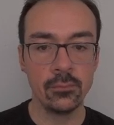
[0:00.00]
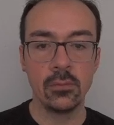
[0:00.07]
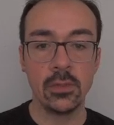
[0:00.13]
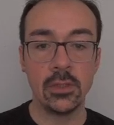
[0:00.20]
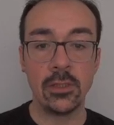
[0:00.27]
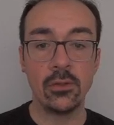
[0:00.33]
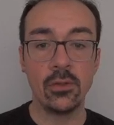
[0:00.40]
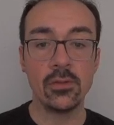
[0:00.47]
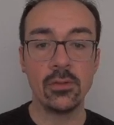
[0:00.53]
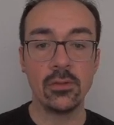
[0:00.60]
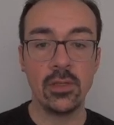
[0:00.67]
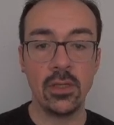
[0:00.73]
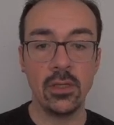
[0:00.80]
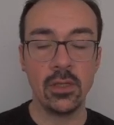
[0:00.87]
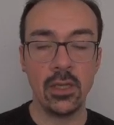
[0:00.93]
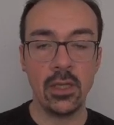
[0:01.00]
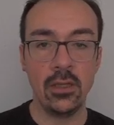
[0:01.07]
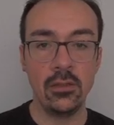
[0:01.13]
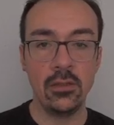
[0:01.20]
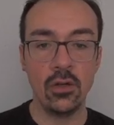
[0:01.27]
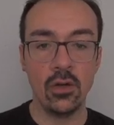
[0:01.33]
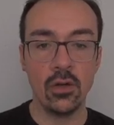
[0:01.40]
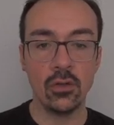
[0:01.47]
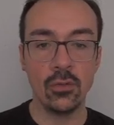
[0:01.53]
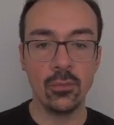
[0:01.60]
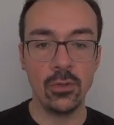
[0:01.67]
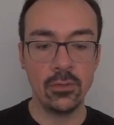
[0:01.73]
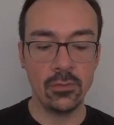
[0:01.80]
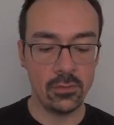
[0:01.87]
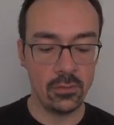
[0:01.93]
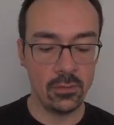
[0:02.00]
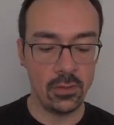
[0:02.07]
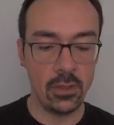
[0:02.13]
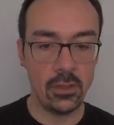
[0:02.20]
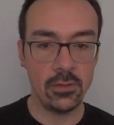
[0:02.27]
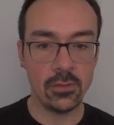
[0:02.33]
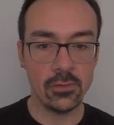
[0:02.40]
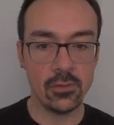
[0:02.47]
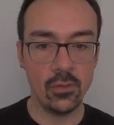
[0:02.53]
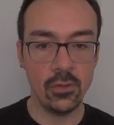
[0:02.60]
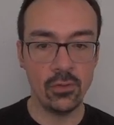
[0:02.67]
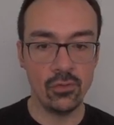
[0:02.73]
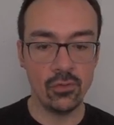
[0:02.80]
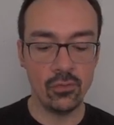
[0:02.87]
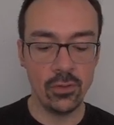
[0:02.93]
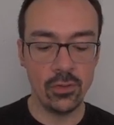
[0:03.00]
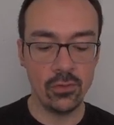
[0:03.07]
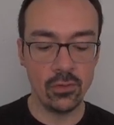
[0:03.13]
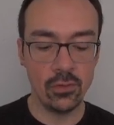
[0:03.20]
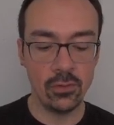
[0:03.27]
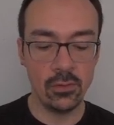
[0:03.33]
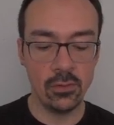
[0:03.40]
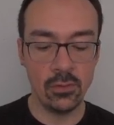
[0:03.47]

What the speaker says: That doesn't take any argument, and that's going to return